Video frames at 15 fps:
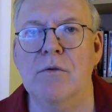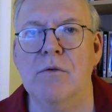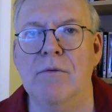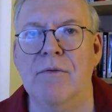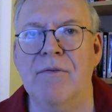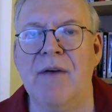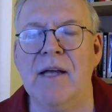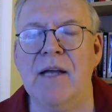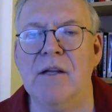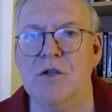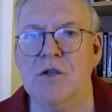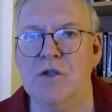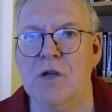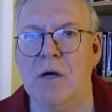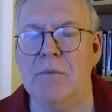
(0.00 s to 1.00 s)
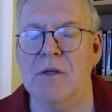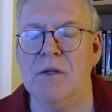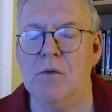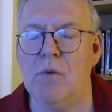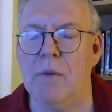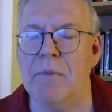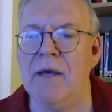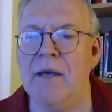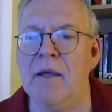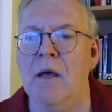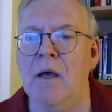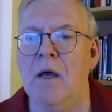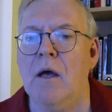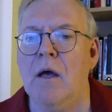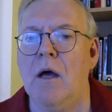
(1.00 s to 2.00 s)
to find a job in Quebec,
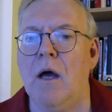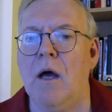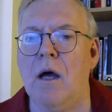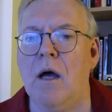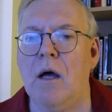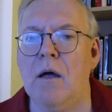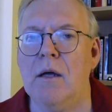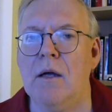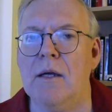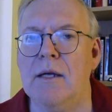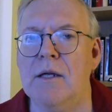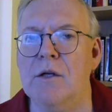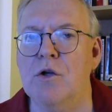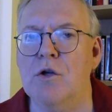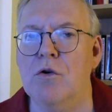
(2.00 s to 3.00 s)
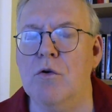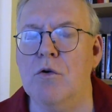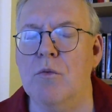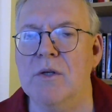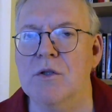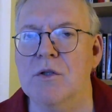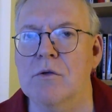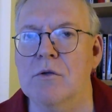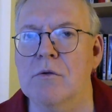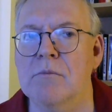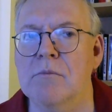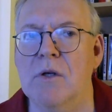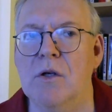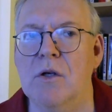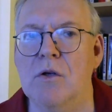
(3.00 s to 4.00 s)
in your
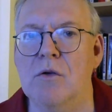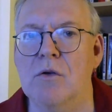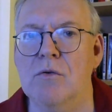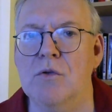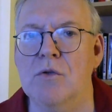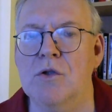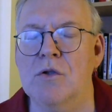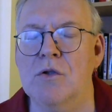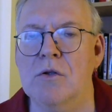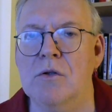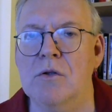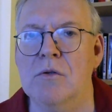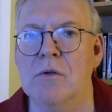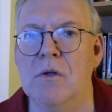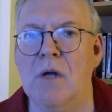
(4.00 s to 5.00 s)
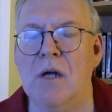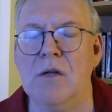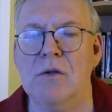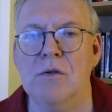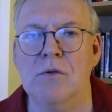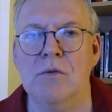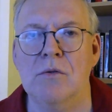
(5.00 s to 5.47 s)
resume you should not